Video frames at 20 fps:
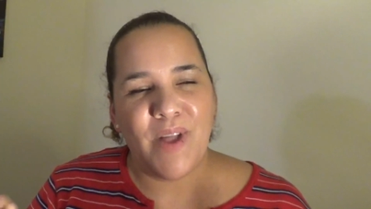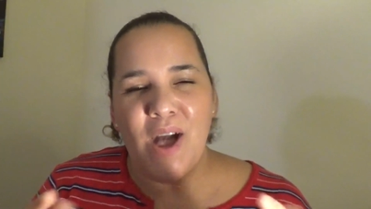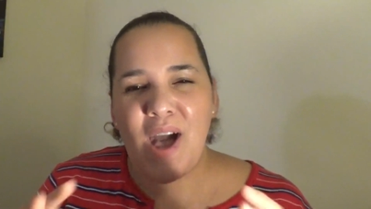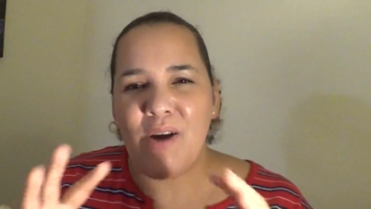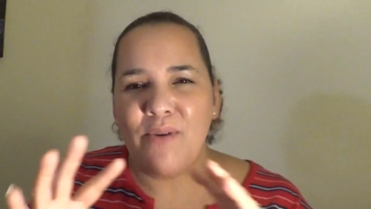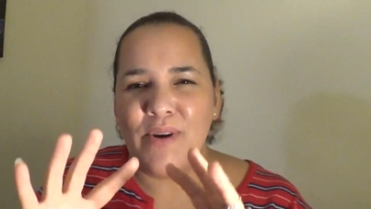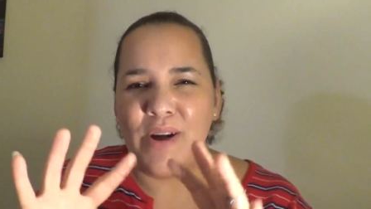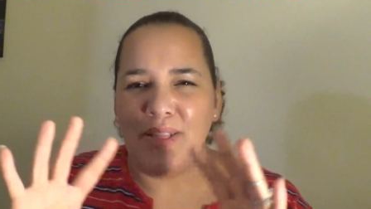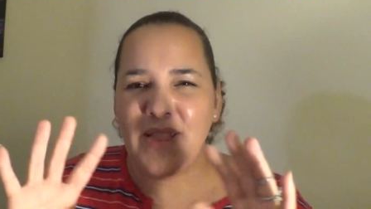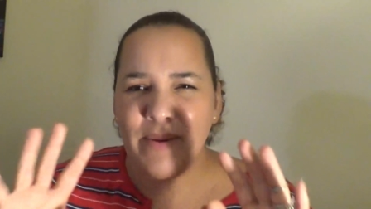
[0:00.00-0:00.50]

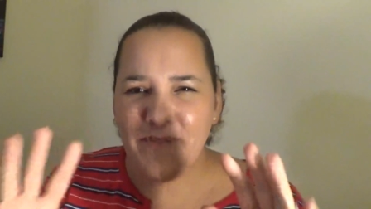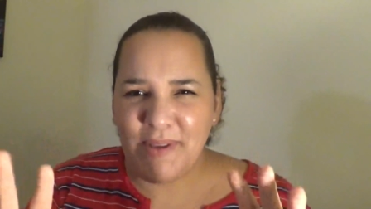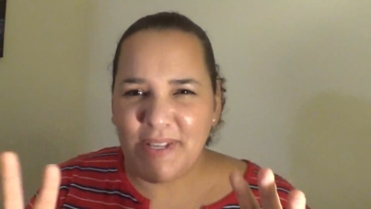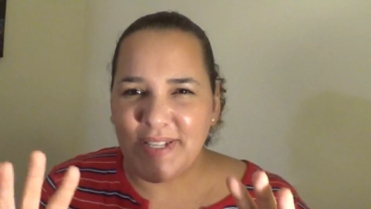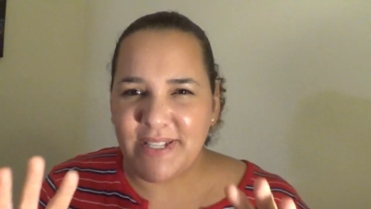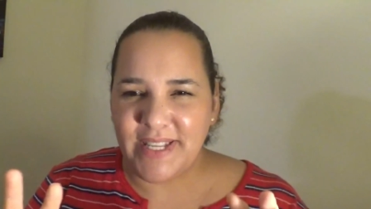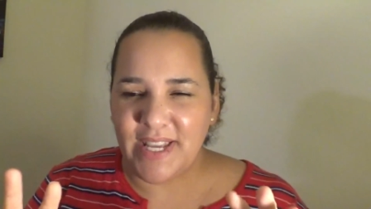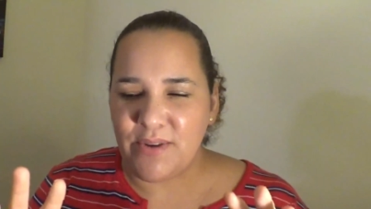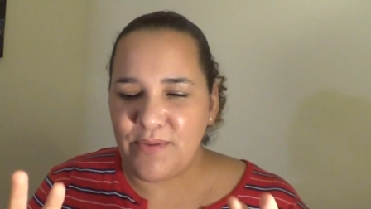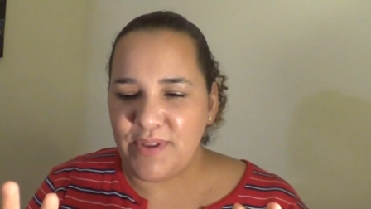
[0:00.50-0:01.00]
I, let me
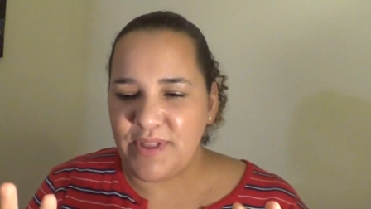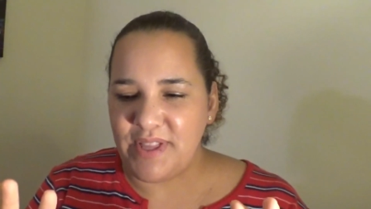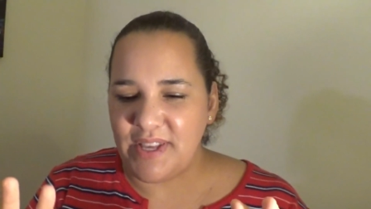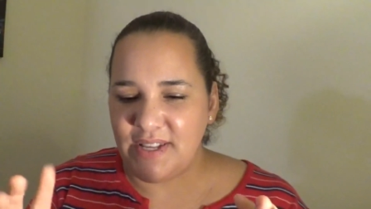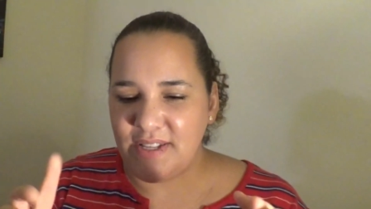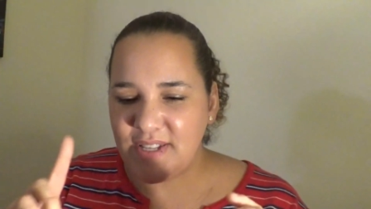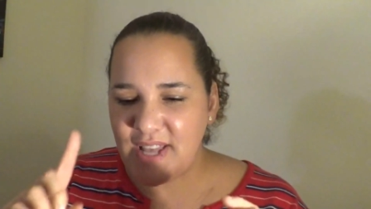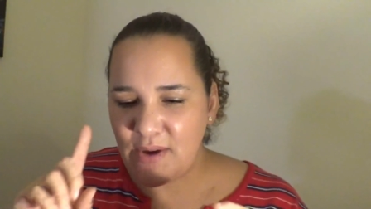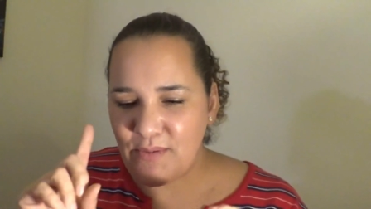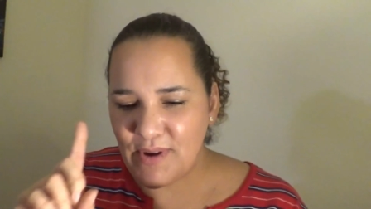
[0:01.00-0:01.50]
stick with
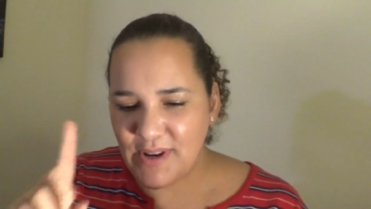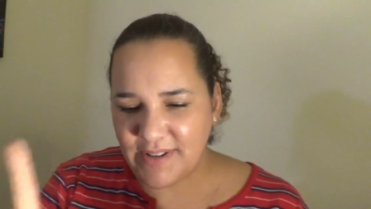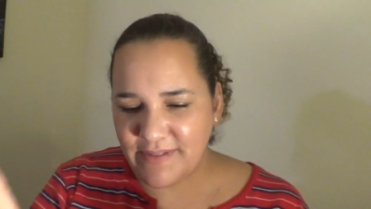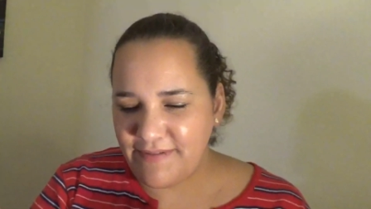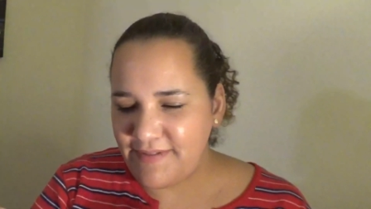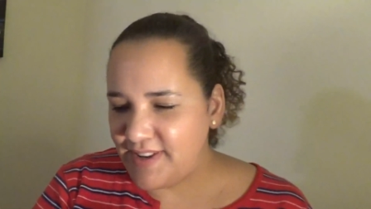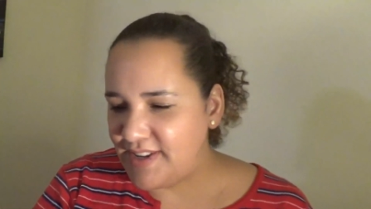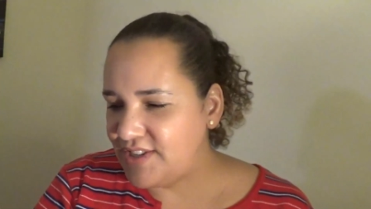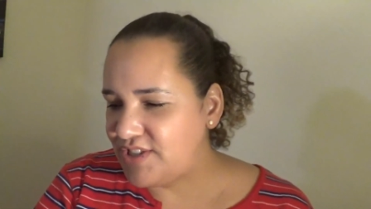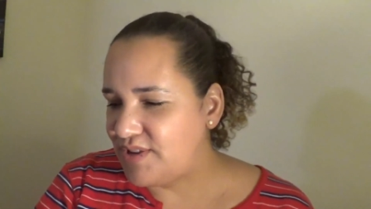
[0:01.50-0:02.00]
this. I want to
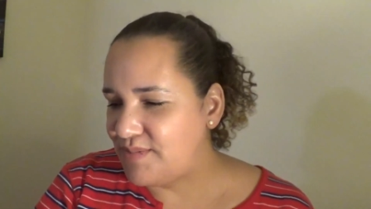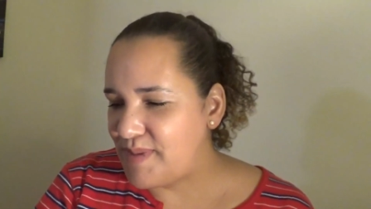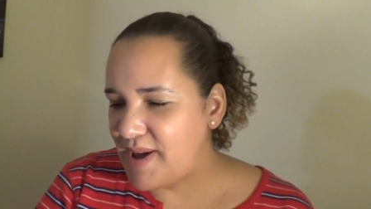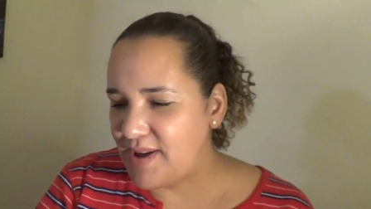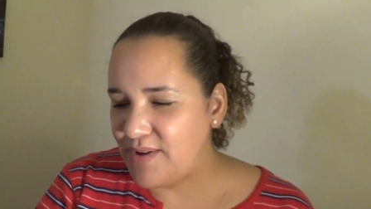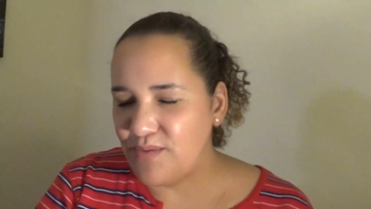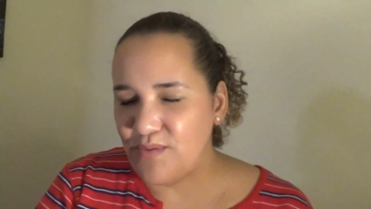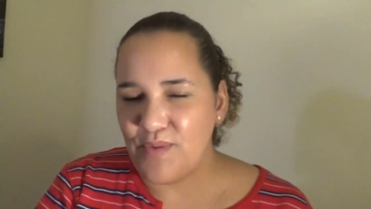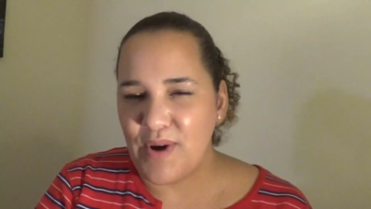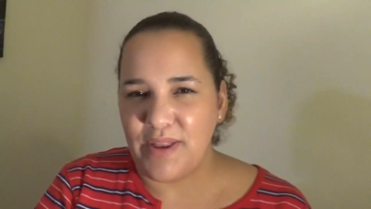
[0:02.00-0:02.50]
finish
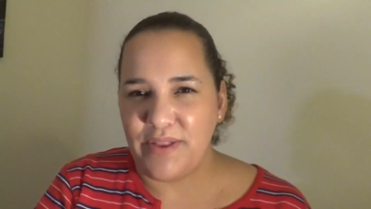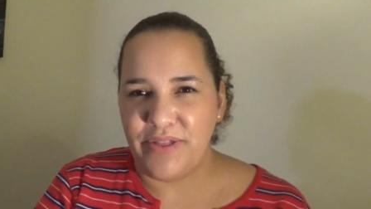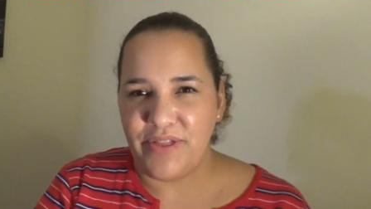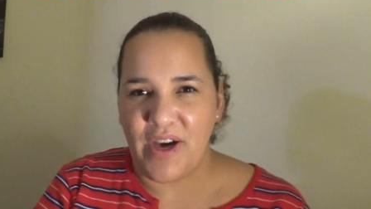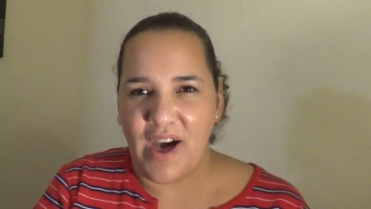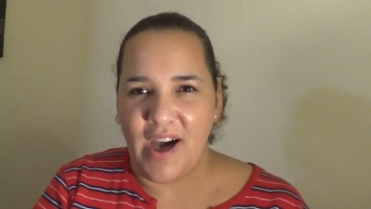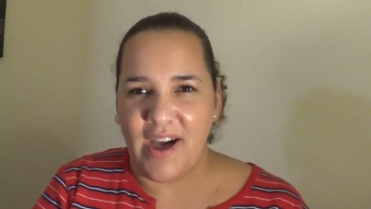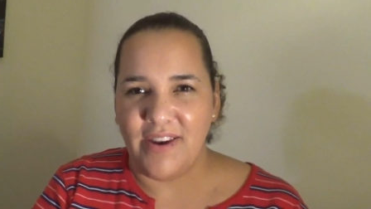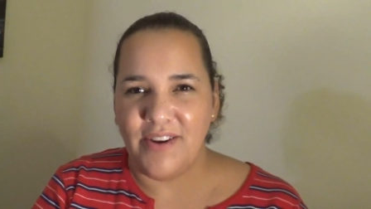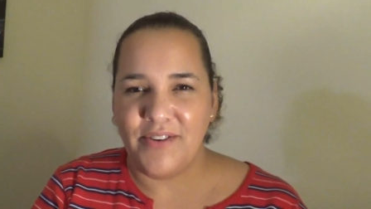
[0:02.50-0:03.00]
my one
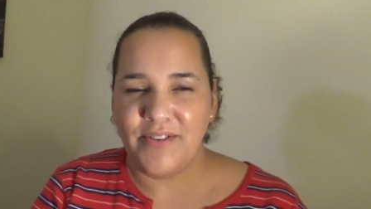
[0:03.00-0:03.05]
thought.